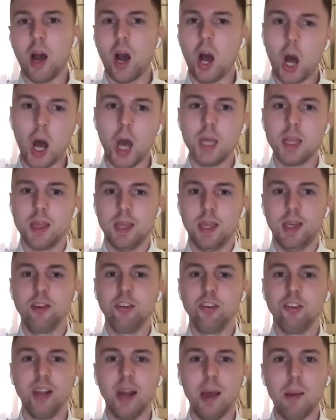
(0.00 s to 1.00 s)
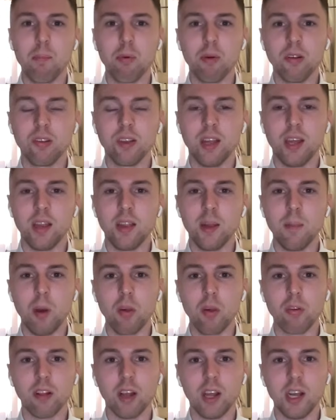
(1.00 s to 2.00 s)
I think Shin Emperor is the
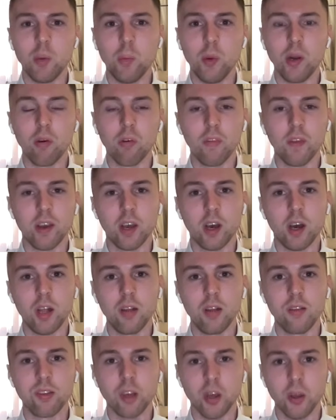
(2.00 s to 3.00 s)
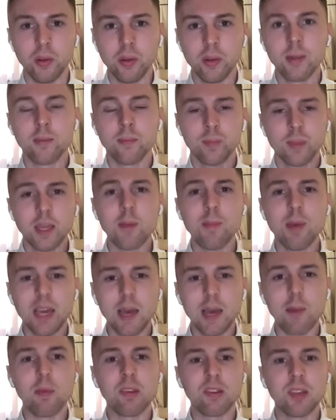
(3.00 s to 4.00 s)
most likely winner on the card. So give me
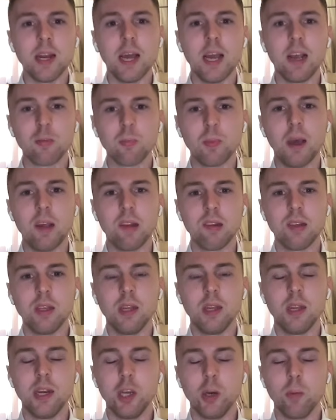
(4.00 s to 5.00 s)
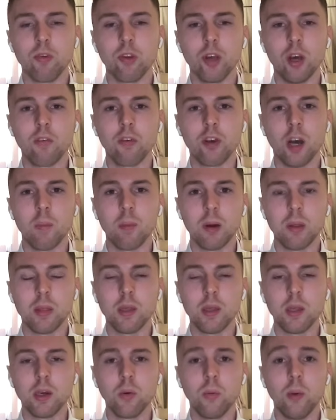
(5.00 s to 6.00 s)
him as the next best in the Neom Turf Cup. I think
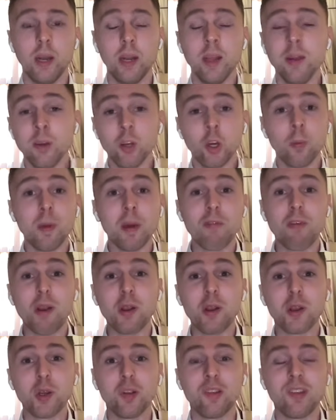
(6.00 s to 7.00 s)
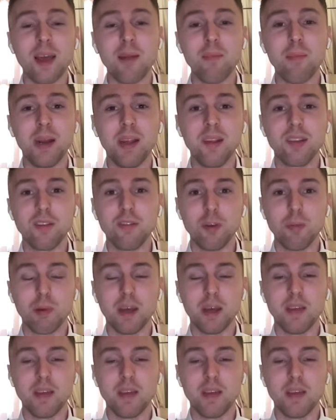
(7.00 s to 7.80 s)
he'll win. Could be a very good 10 minutes if you play